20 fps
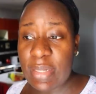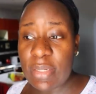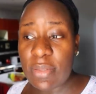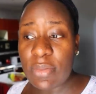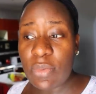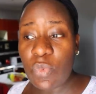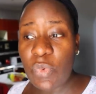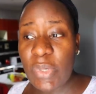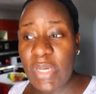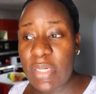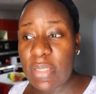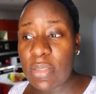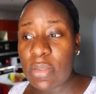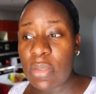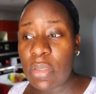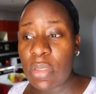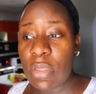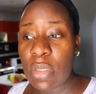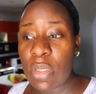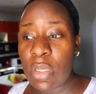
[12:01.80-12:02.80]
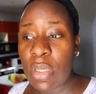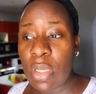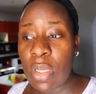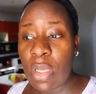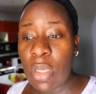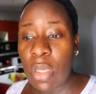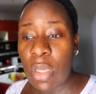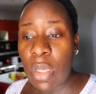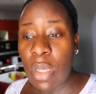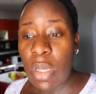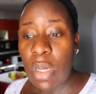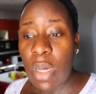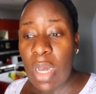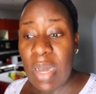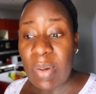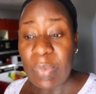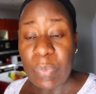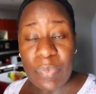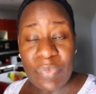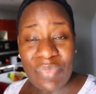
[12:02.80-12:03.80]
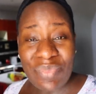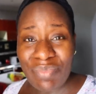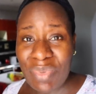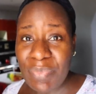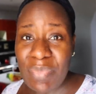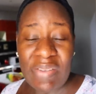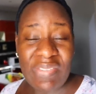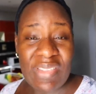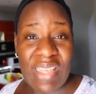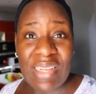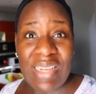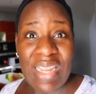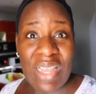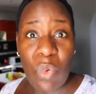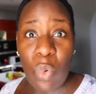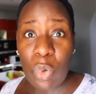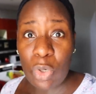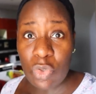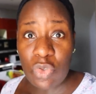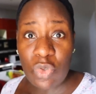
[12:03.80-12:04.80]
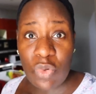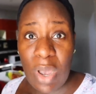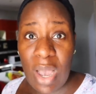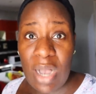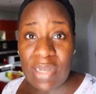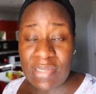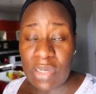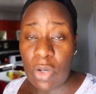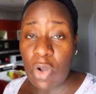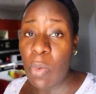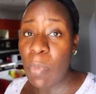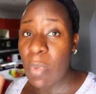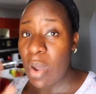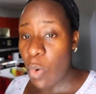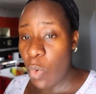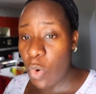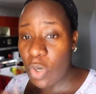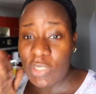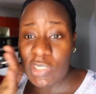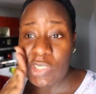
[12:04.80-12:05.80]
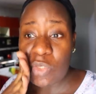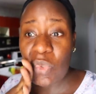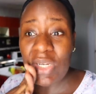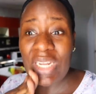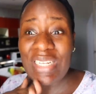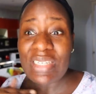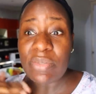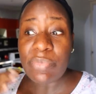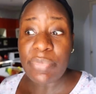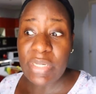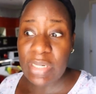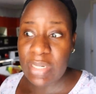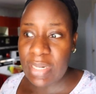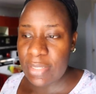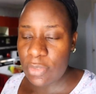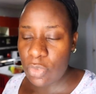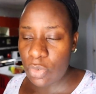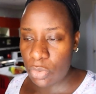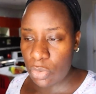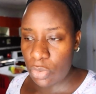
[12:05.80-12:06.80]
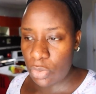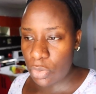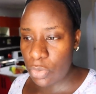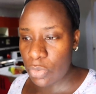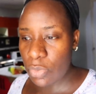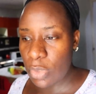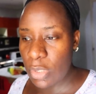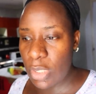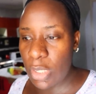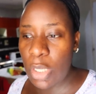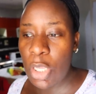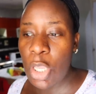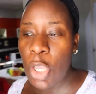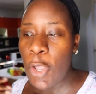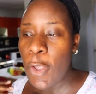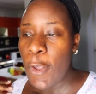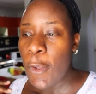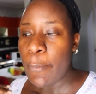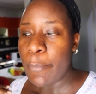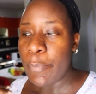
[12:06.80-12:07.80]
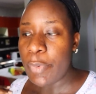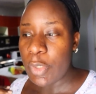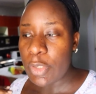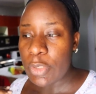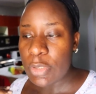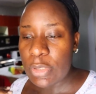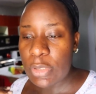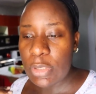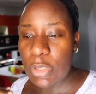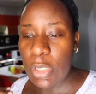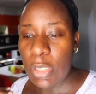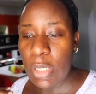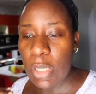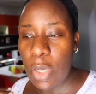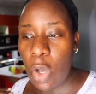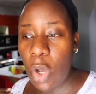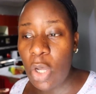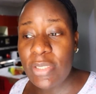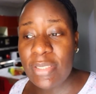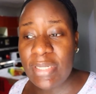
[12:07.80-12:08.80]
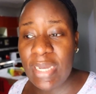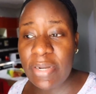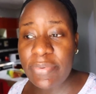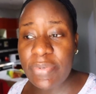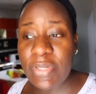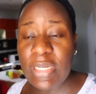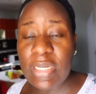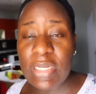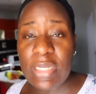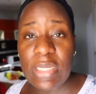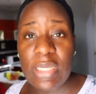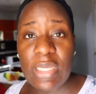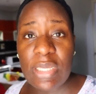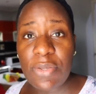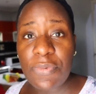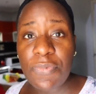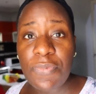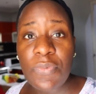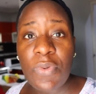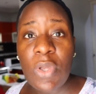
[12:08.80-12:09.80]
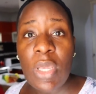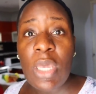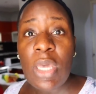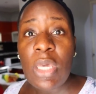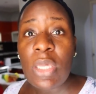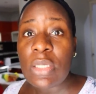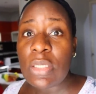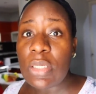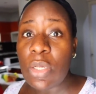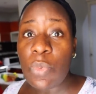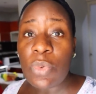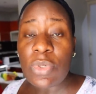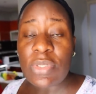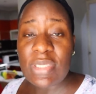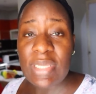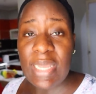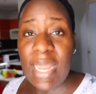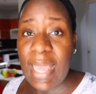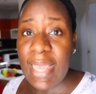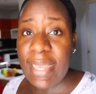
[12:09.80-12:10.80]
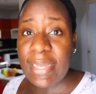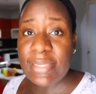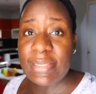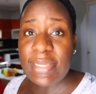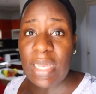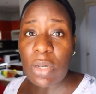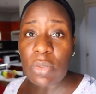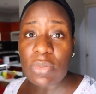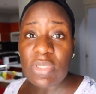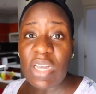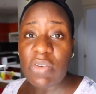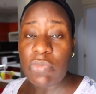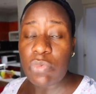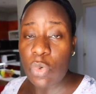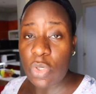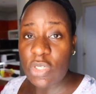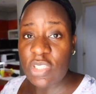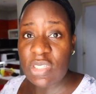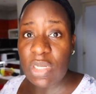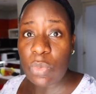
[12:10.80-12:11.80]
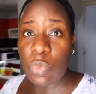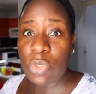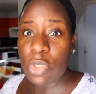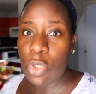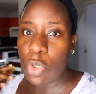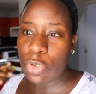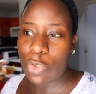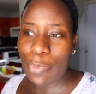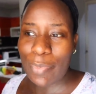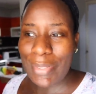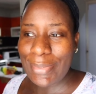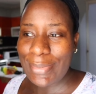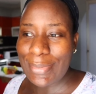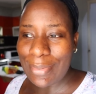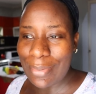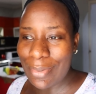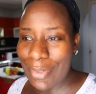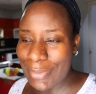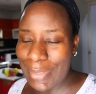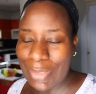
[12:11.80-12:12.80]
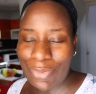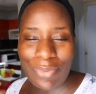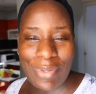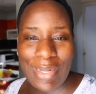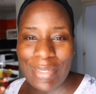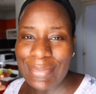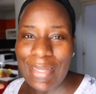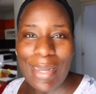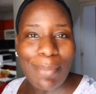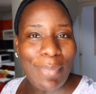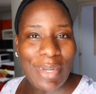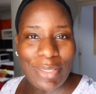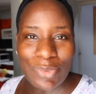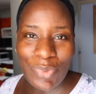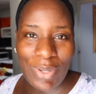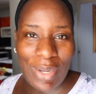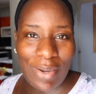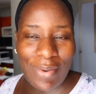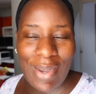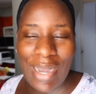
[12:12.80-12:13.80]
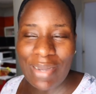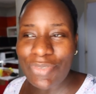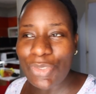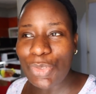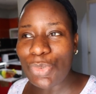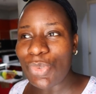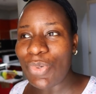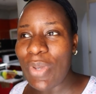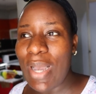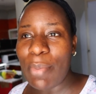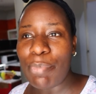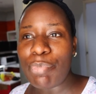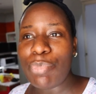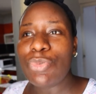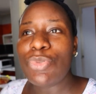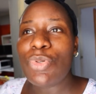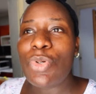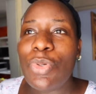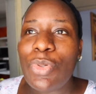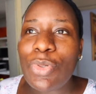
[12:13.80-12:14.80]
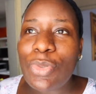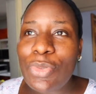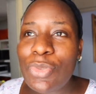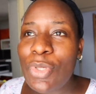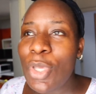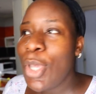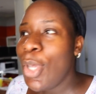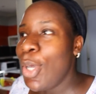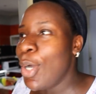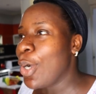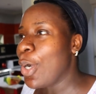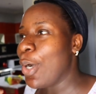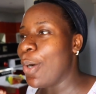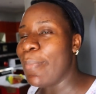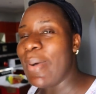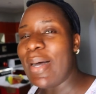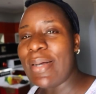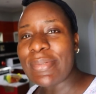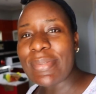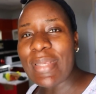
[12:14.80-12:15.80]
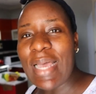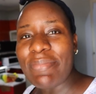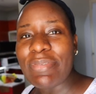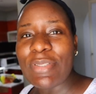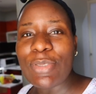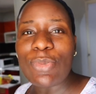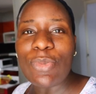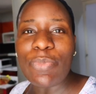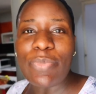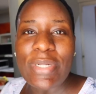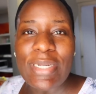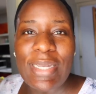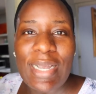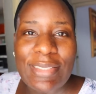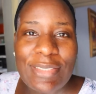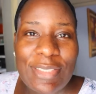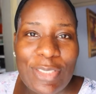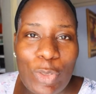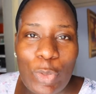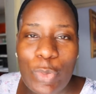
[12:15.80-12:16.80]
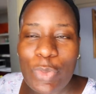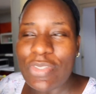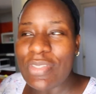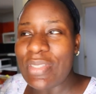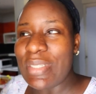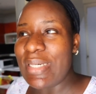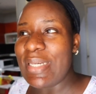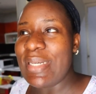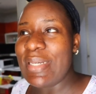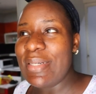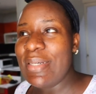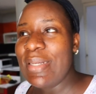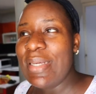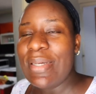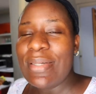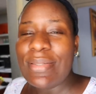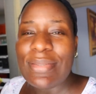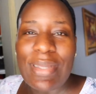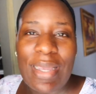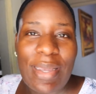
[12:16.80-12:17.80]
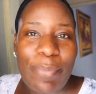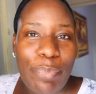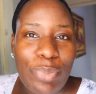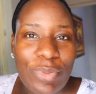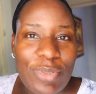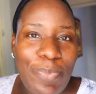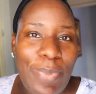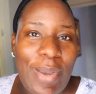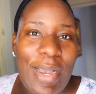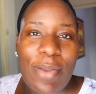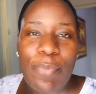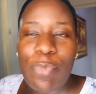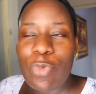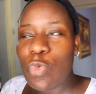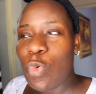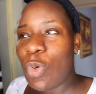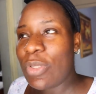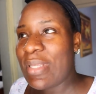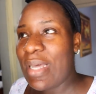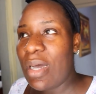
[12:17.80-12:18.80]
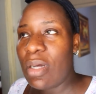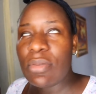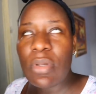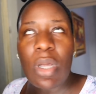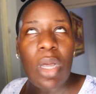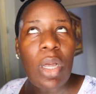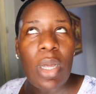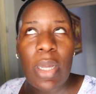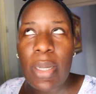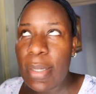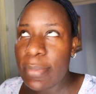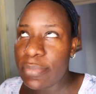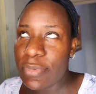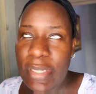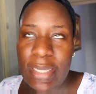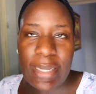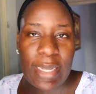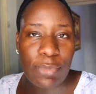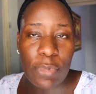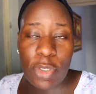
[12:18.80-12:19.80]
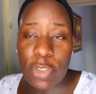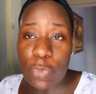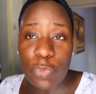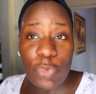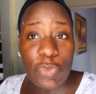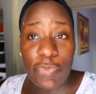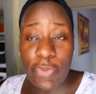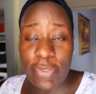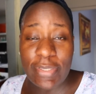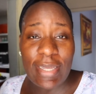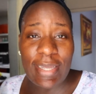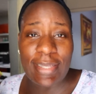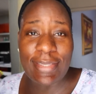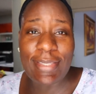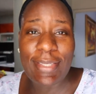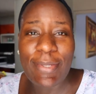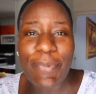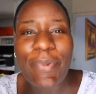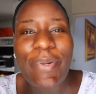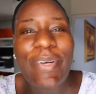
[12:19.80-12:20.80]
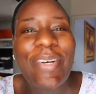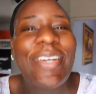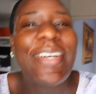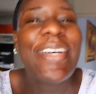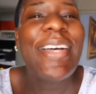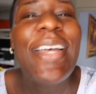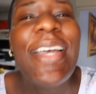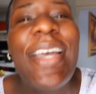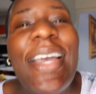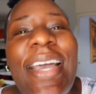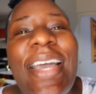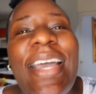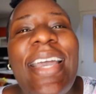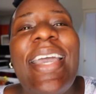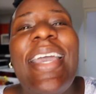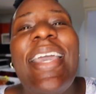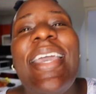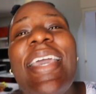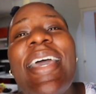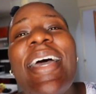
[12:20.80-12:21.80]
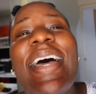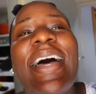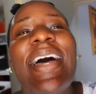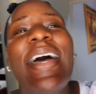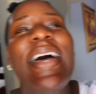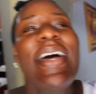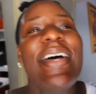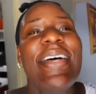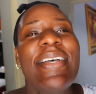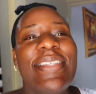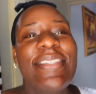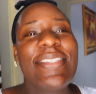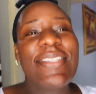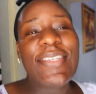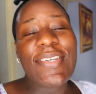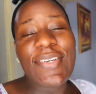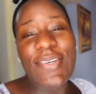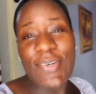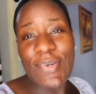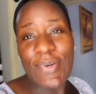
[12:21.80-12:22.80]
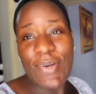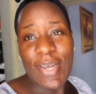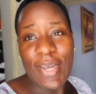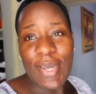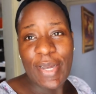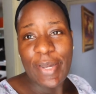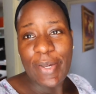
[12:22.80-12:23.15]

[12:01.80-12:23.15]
then when maybe after like 1 or 2 hours I'll come and wash it, whether they bring light or not. Okay, but ordinarily if there was light, I would have washed them with the automatic, because I don't like that manual, having to go and put clothes, come out, having to bring out the clothes, drain, yeah, put back, put water out. I'm like, I'm not in the mood for that. But yeah, so